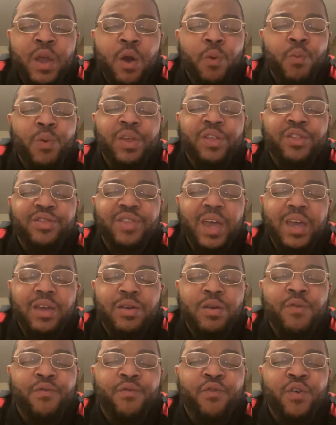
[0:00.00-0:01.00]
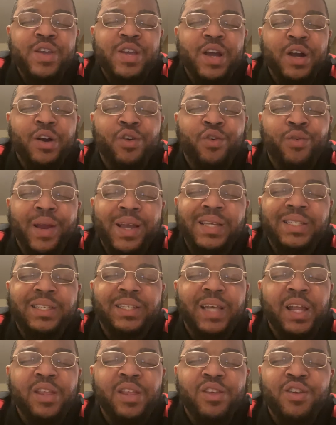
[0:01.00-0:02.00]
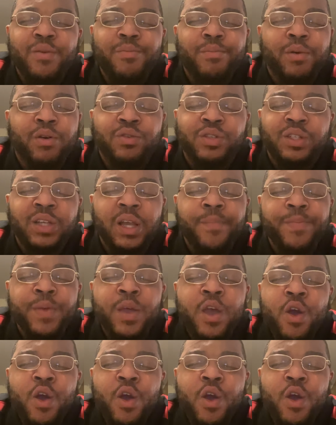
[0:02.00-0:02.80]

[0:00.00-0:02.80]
We thank you for your grace and your mercy.